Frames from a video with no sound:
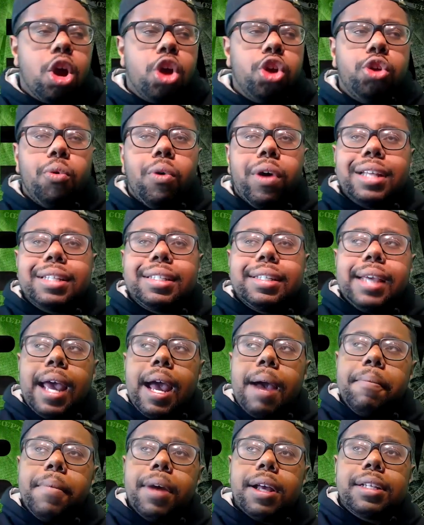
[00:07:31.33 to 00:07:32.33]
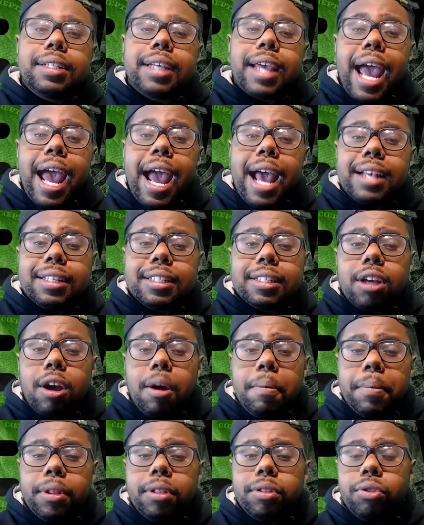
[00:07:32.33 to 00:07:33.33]
You want to see how much cash is
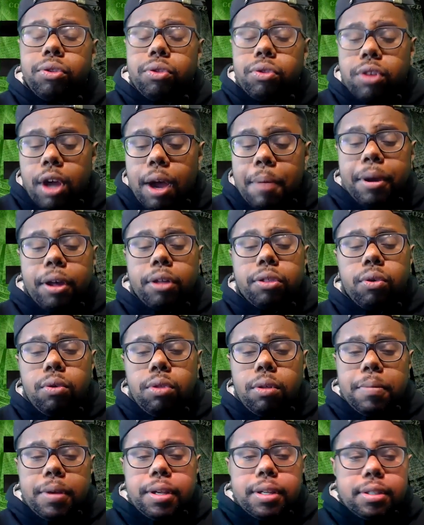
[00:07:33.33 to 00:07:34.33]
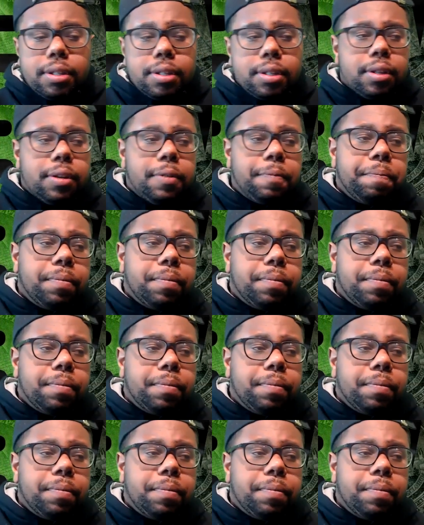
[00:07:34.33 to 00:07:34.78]
coming through the business.